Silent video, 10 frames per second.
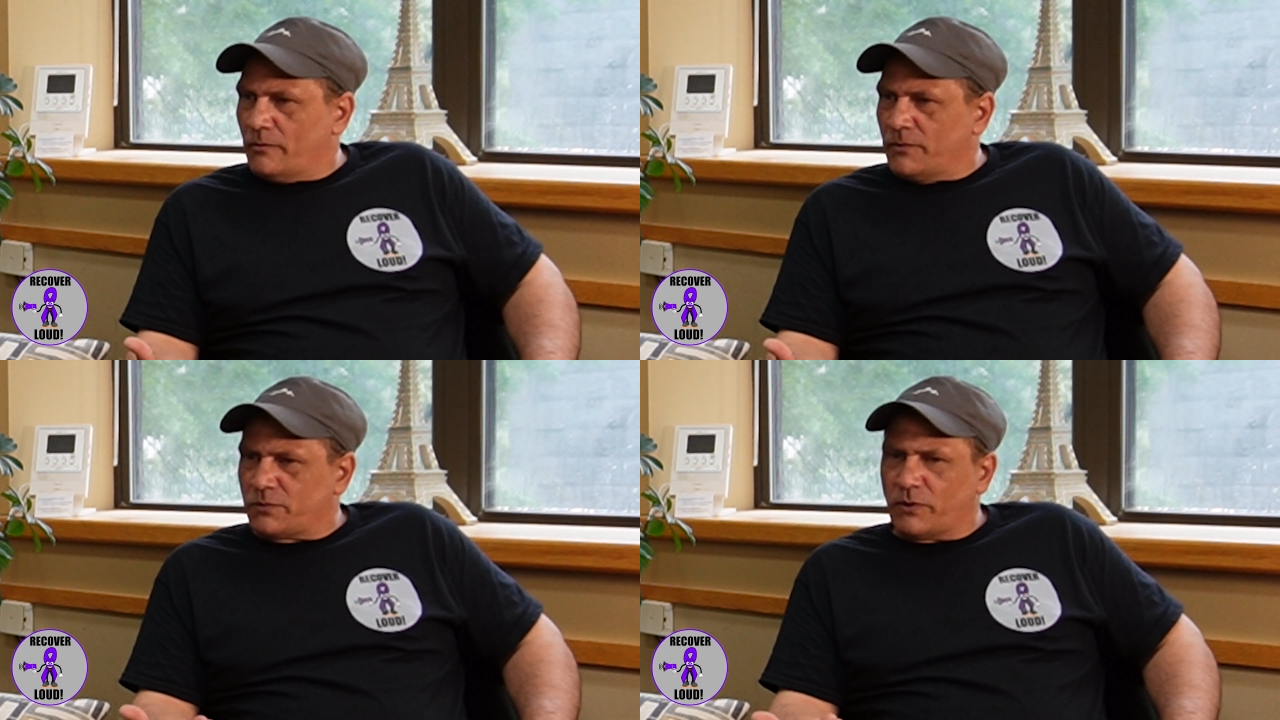
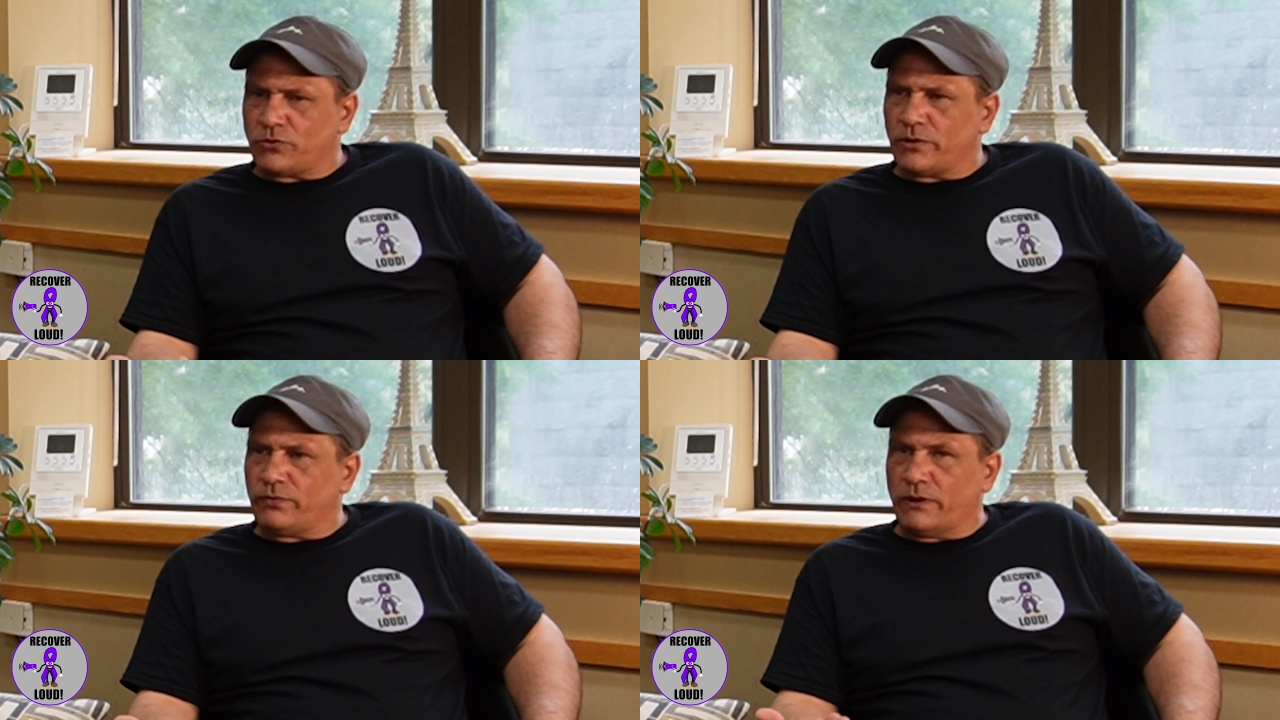
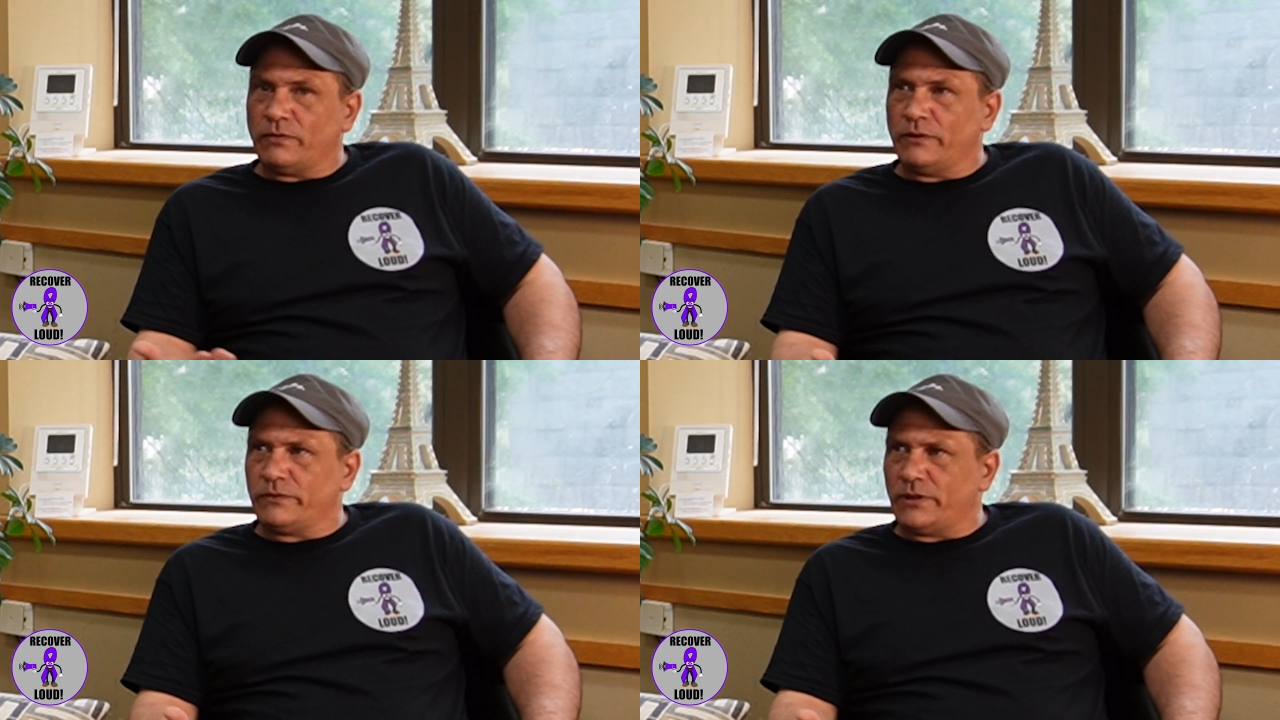Especially if they've
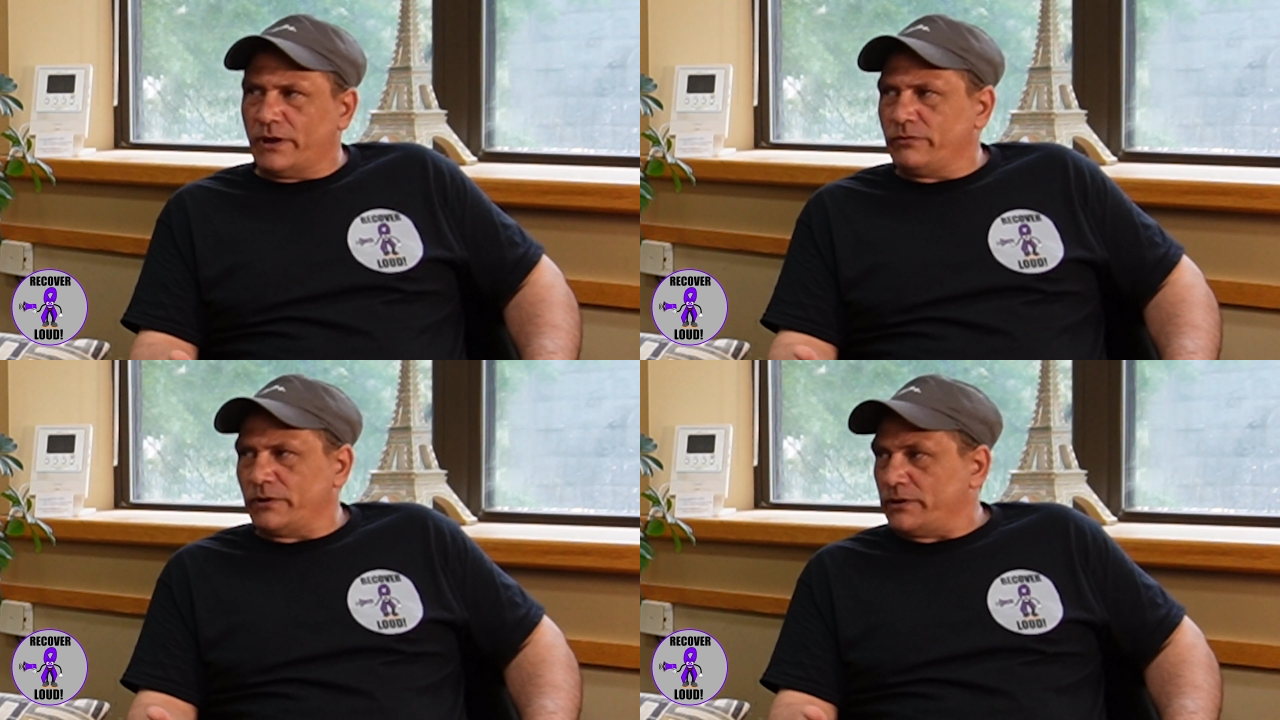lived a
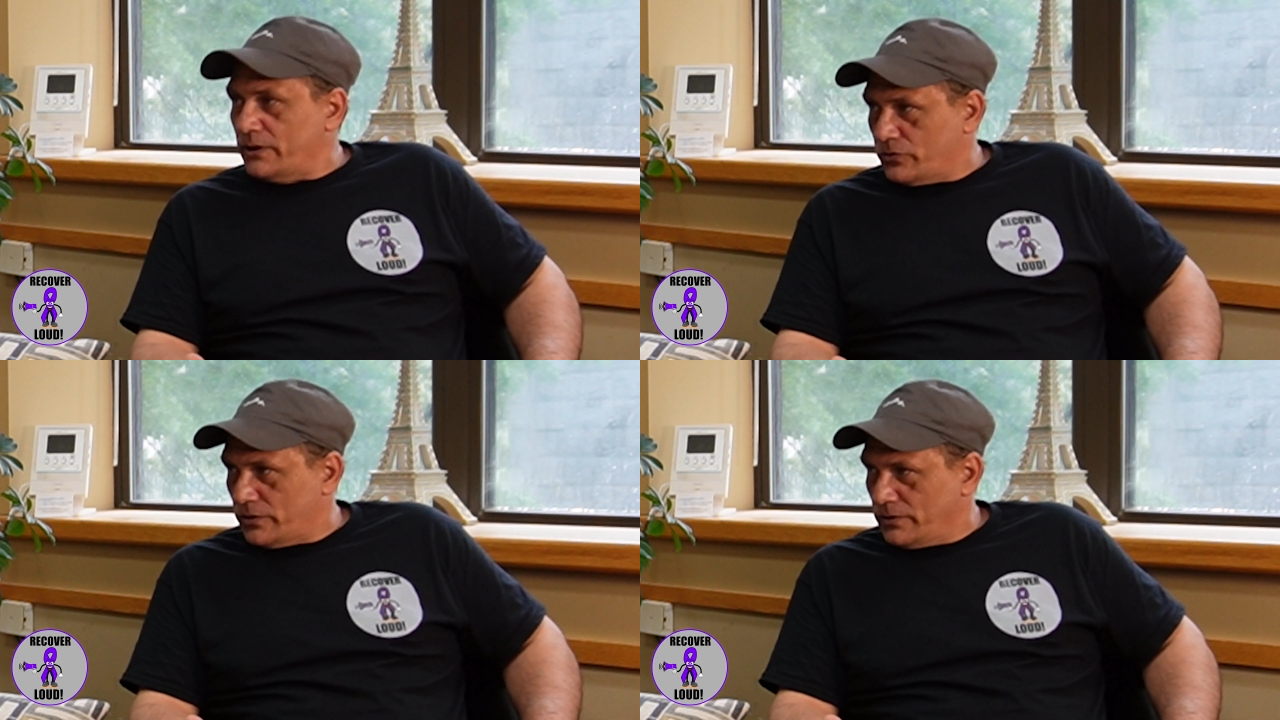life in
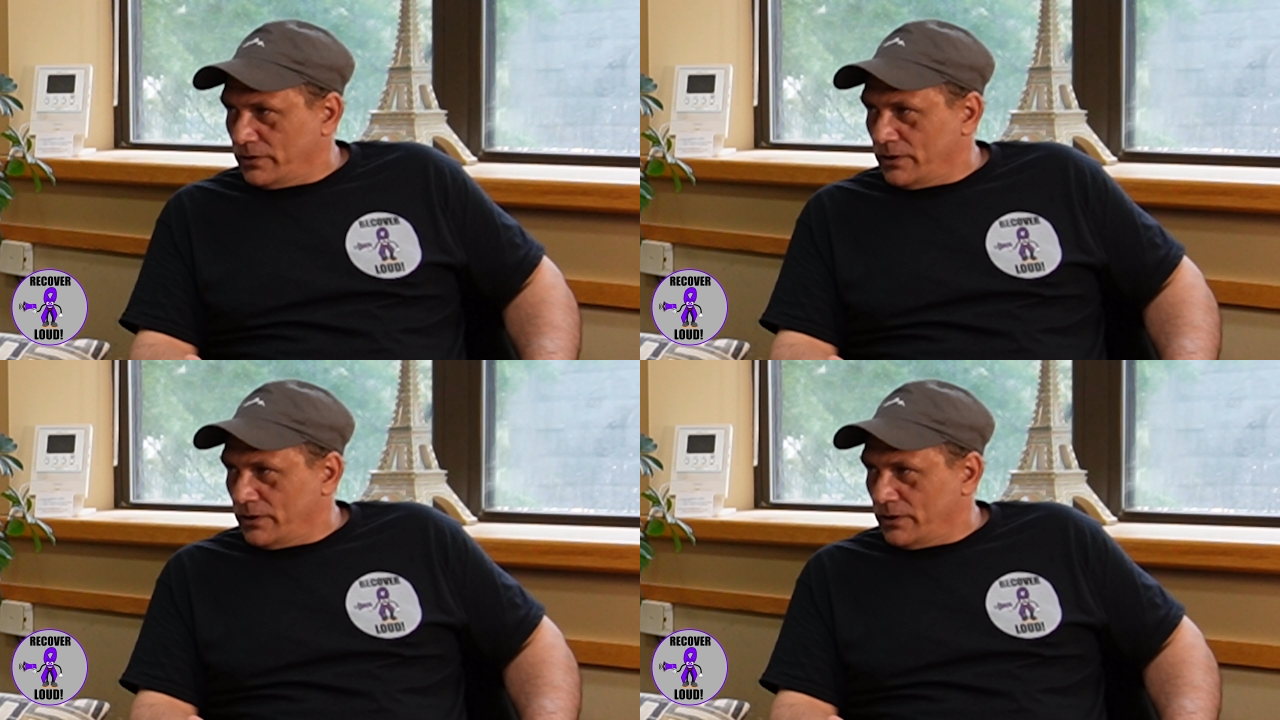addiction.